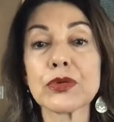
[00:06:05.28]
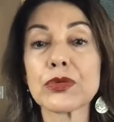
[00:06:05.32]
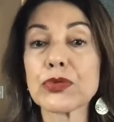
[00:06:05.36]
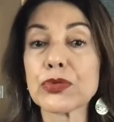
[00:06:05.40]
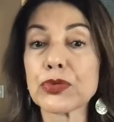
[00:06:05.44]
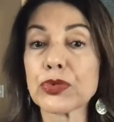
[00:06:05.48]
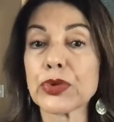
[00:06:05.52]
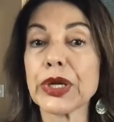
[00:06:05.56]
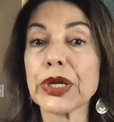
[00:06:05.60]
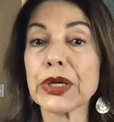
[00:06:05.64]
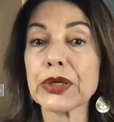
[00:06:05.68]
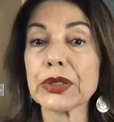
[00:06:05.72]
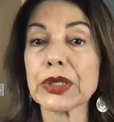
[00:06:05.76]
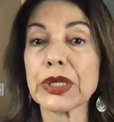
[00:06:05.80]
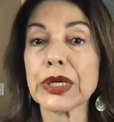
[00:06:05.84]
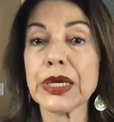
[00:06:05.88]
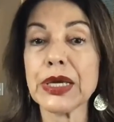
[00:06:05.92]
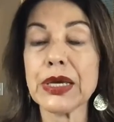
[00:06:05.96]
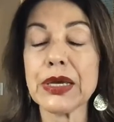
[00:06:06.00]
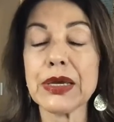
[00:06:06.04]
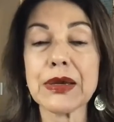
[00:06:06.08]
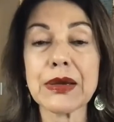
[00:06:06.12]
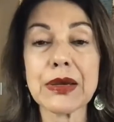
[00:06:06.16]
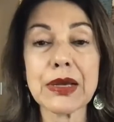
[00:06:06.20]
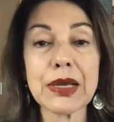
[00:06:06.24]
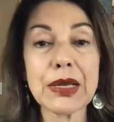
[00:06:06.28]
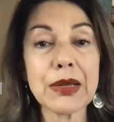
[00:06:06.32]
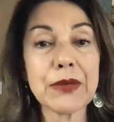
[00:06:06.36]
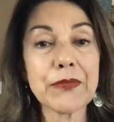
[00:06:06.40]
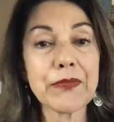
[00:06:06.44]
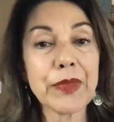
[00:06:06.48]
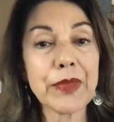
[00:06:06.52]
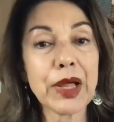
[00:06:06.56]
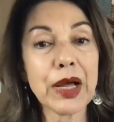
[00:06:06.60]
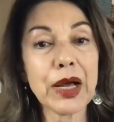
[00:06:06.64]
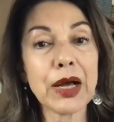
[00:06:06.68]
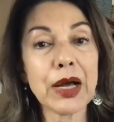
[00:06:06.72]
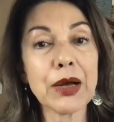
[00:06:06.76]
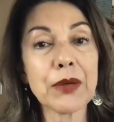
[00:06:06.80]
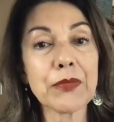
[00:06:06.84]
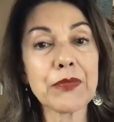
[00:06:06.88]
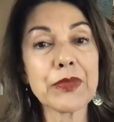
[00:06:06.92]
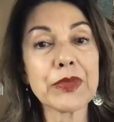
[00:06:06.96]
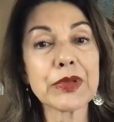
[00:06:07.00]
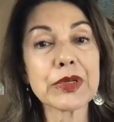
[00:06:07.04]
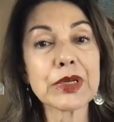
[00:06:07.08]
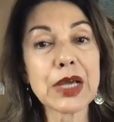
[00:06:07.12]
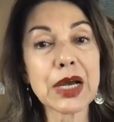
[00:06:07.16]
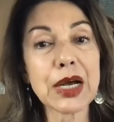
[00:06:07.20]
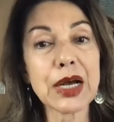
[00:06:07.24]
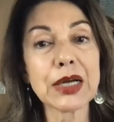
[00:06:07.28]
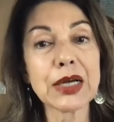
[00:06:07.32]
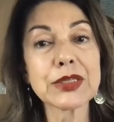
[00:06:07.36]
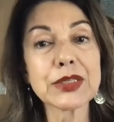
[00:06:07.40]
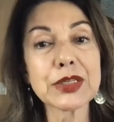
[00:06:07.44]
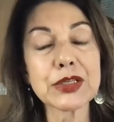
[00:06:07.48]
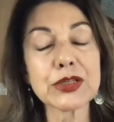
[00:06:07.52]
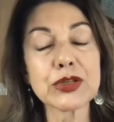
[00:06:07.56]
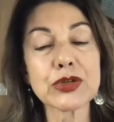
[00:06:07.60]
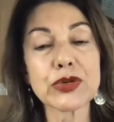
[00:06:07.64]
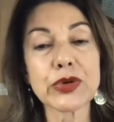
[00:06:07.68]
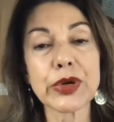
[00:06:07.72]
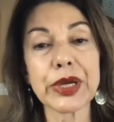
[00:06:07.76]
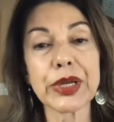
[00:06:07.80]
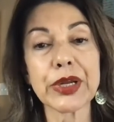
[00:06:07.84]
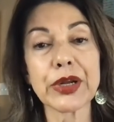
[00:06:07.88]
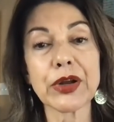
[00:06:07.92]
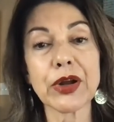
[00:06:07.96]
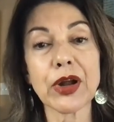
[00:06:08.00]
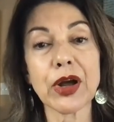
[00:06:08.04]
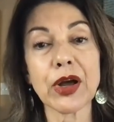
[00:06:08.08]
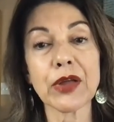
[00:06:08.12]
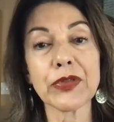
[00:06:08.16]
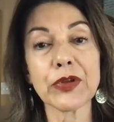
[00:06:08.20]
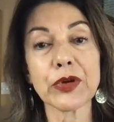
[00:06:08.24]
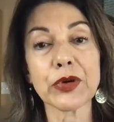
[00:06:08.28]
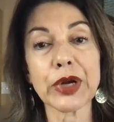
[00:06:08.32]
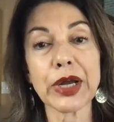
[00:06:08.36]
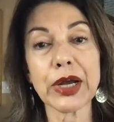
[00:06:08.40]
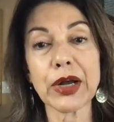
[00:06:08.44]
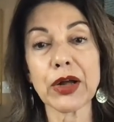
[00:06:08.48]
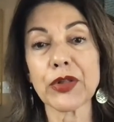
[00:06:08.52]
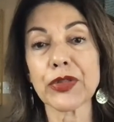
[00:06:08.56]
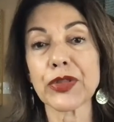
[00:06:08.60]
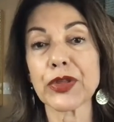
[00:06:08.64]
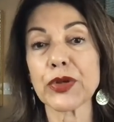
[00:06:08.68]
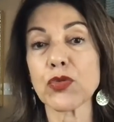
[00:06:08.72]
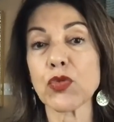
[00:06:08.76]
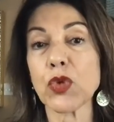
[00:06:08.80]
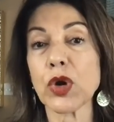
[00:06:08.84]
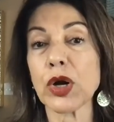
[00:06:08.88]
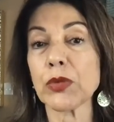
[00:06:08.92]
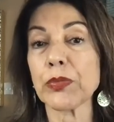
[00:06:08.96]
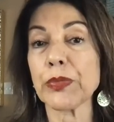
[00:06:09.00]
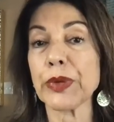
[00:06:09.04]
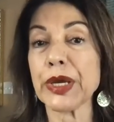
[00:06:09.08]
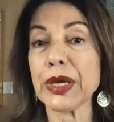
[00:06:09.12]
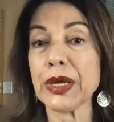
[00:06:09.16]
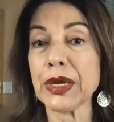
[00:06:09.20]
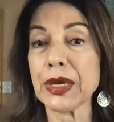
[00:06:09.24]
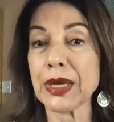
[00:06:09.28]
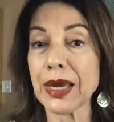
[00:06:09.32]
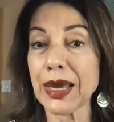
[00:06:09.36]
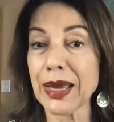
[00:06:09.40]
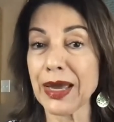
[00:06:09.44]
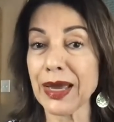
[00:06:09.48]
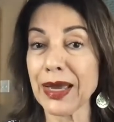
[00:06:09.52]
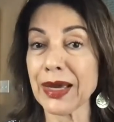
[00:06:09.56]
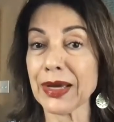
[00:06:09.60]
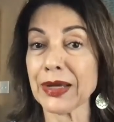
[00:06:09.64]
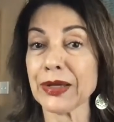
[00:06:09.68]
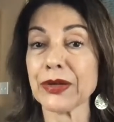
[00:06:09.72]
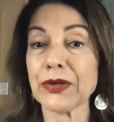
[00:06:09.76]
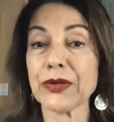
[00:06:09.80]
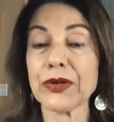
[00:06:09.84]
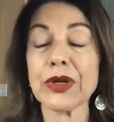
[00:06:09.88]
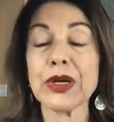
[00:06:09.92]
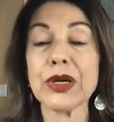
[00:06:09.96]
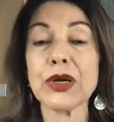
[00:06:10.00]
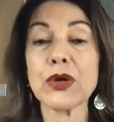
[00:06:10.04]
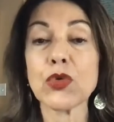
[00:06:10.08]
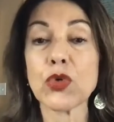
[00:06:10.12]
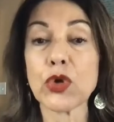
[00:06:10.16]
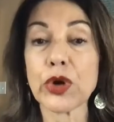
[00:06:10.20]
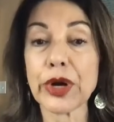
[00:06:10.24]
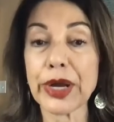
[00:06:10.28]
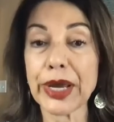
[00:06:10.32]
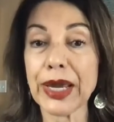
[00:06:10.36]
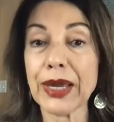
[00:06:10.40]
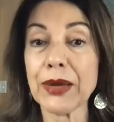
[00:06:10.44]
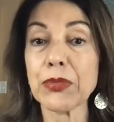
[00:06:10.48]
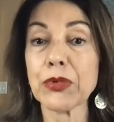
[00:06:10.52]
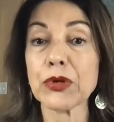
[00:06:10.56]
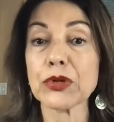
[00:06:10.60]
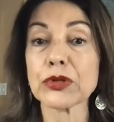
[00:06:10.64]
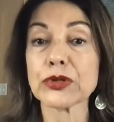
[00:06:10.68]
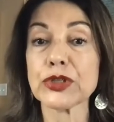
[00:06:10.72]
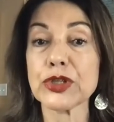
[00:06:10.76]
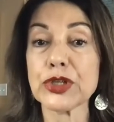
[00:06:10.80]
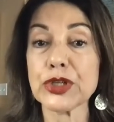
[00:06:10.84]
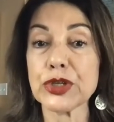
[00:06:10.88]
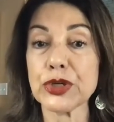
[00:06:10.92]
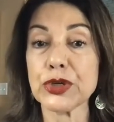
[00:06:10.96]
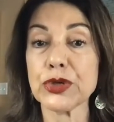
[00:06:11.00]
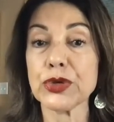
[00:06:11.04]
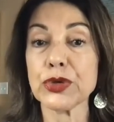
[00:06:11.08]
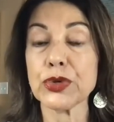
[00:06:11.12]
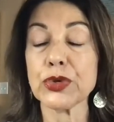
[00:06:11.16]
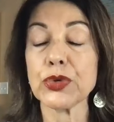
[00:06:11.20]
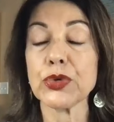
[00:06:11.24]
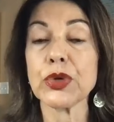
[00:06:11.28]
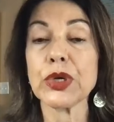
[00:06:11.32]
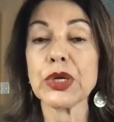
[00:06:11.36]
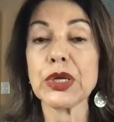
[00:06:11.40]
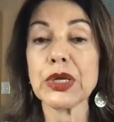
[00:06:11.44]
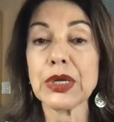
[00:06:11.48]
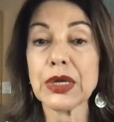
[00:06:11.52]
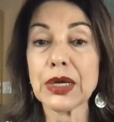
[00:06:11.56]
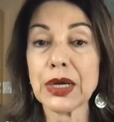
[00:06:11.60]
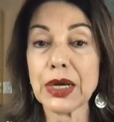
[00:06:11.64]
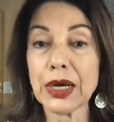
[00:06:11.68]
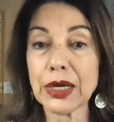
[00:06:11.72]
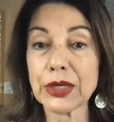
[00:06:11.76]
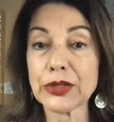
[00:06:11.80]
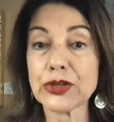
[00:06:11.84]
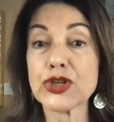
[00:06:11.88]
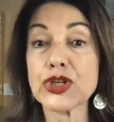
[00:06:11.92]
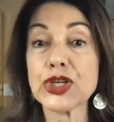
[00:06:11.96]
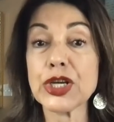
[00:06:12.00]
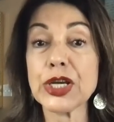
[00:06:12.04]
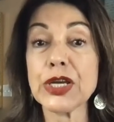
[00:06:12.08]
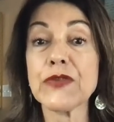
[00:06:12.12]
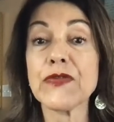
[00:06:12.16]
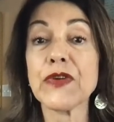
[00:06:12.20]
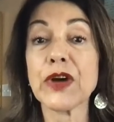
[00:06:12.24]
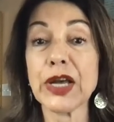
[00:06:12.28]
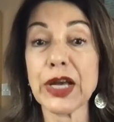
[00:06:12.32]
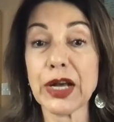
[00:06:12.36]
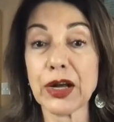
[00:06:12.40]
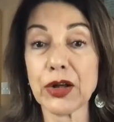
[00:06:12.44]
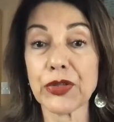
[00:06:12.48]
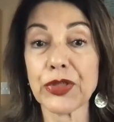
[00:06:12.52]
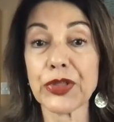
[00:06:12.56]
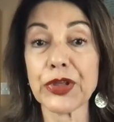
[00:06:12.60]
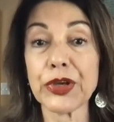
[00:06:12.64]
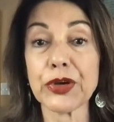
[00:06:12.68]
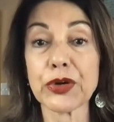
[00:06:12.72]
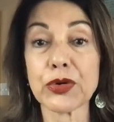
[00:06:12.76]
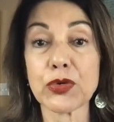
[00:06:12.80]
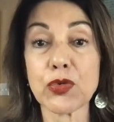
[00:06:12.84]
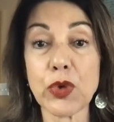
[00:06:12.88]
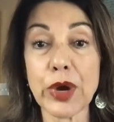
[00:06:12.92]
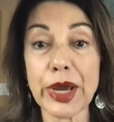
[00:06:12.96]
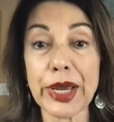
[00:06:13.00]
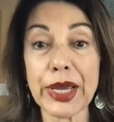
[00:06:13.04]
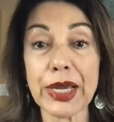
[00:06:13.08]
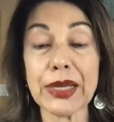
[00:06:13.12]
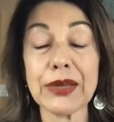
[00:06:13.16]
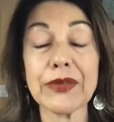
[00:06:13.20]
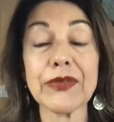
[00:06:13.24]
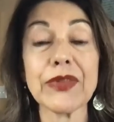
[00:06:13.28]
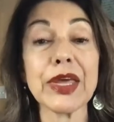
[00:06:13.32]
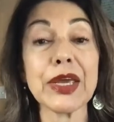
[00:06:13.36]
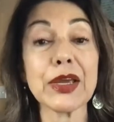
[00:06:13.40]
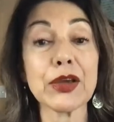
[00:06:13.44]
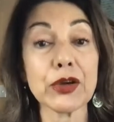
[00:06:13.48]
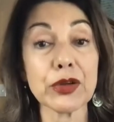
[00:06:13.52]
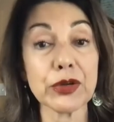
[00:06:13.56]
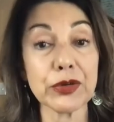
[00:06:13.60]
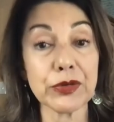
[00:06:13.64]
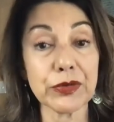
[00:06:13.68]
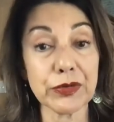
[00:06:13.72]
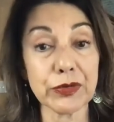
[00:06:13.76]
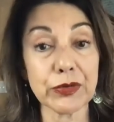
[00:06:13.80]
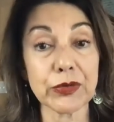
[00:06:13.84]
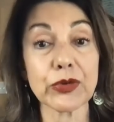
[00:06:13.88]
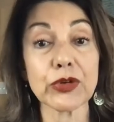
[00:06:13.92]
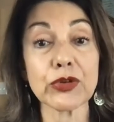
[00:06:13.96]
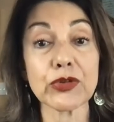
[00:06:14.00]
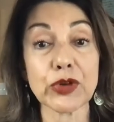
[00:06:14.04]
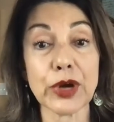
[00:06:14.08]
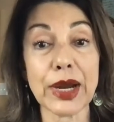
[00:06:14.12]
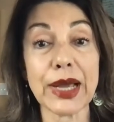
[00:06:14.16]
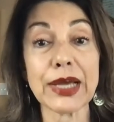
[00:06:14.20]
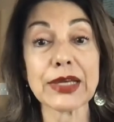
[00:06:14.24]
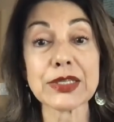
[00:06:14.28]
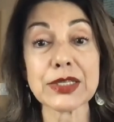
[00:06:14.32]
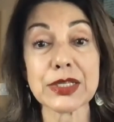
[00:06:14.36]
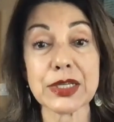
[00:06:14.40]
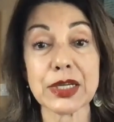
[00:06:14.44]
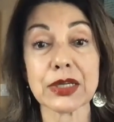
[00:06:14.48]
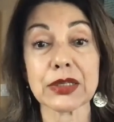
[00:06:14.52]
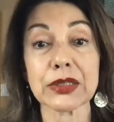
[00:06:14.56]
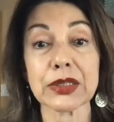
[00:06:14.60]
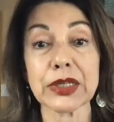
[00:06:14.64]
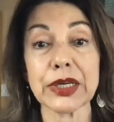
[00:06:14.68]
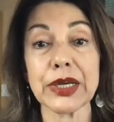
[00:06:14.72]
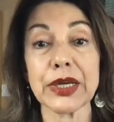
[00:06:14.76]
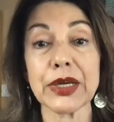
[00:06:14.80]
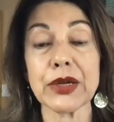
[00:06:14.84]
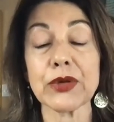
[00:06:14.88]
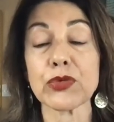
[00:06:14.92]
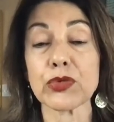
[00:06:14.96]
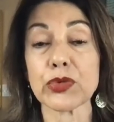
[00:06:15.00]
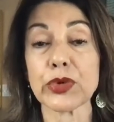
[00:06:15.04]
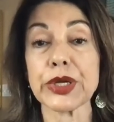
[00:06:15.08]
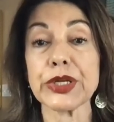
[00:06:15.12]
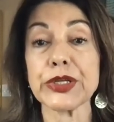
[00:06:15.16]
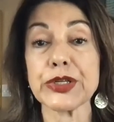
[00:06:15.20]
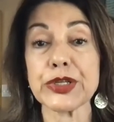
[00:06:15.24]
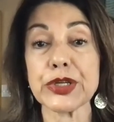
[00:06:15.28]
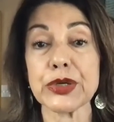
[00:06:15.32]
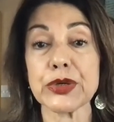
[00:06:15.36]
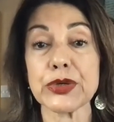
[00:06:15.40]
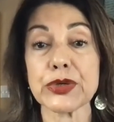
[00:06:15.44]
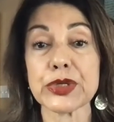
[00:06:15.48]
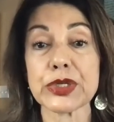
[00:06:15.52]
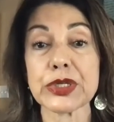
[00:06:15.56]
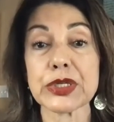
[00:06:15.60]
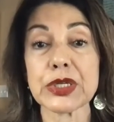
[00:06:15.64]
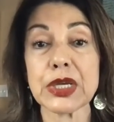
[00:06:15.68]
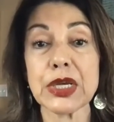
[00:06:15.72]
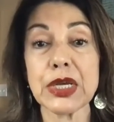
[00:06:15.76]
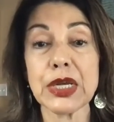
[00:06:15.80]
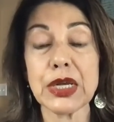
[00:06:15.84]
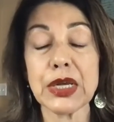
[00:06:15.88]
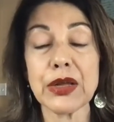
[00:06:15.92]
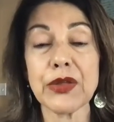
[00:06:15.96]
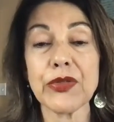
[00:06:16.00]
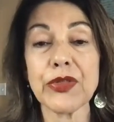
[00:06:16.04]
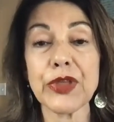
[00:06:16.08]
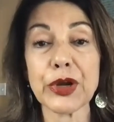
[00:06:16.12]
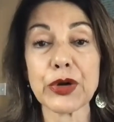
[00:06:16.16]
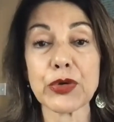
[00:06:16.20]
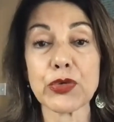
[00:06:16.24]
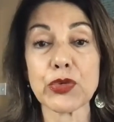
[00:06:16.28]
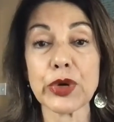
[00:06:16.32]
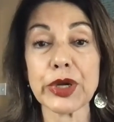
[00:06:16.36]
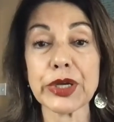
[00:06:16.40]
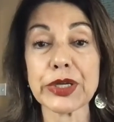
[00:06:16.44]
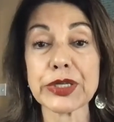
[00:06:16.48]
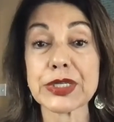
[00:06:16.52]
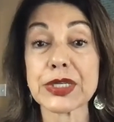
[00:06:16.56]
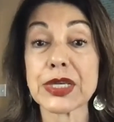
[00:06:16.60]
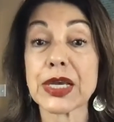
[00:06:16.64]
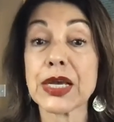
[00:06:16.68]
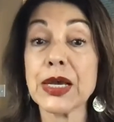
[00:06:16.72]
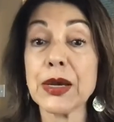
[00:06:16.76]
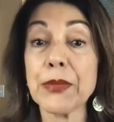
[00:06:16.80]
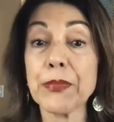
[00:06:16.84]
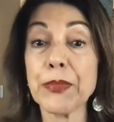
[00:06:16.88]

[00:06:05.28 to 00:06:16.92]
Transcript: really concentrated on their health and well-being and were able to achieve a healthier weight, they could drastically reduce their risk.